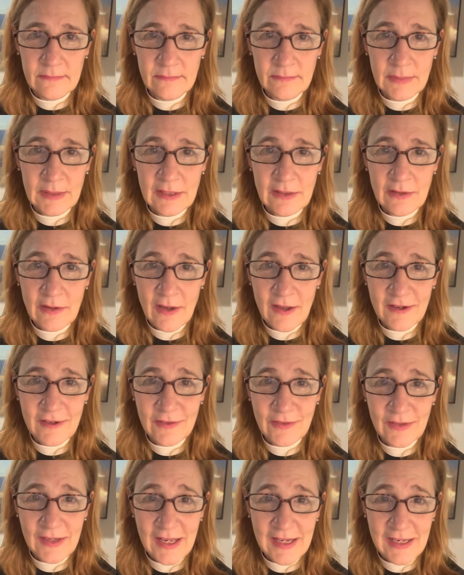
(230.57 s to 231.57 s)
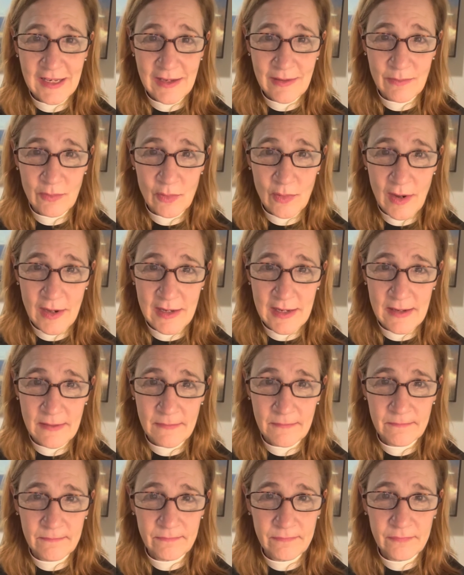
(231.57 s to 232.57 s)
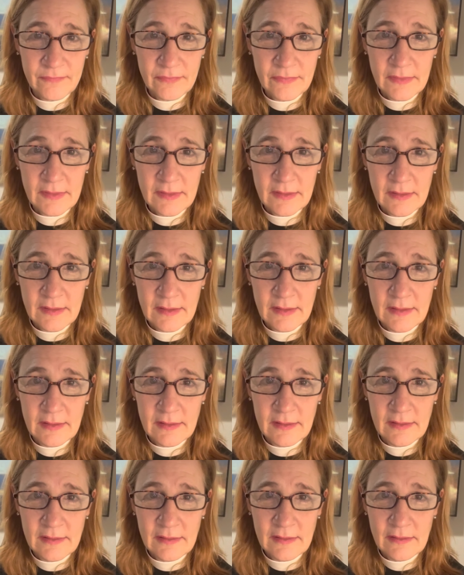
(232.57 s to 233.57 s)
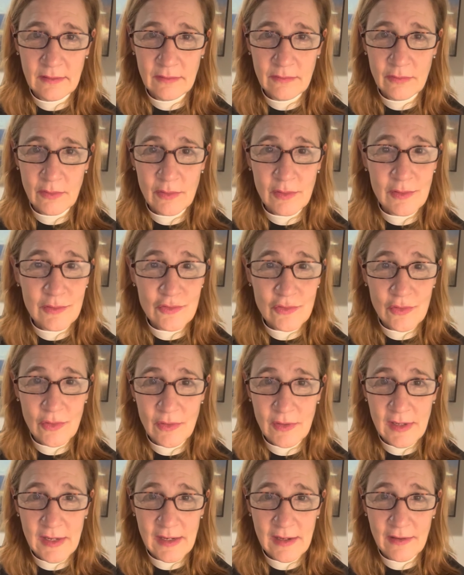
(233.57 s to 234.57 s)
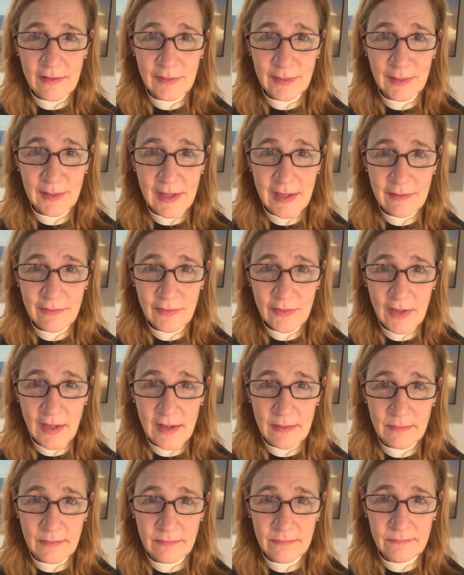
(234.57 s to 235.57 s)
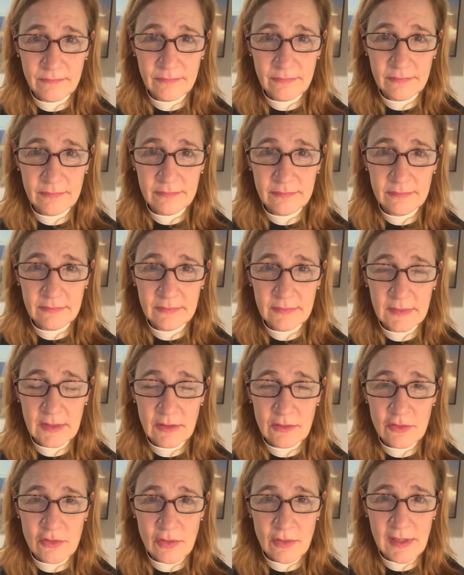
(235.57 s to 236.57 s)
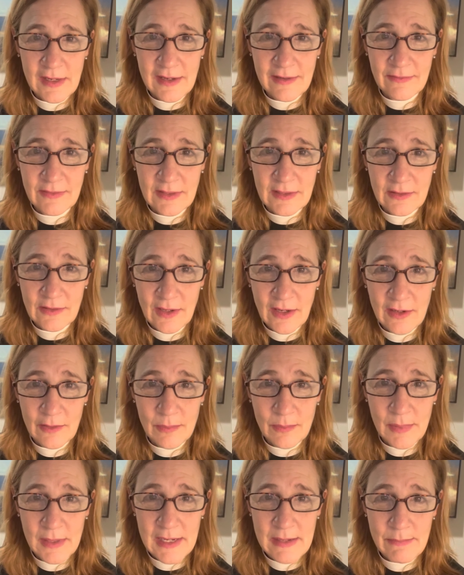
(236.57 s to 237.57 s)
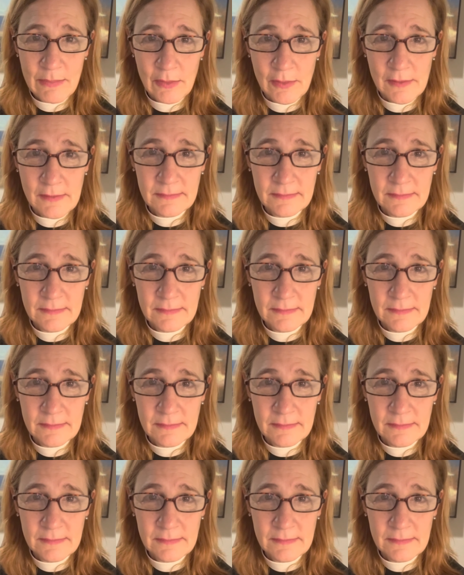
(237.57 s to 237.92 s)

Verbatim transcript: but God is getting him ready for the journey of a lifetime, the journey of an entire people.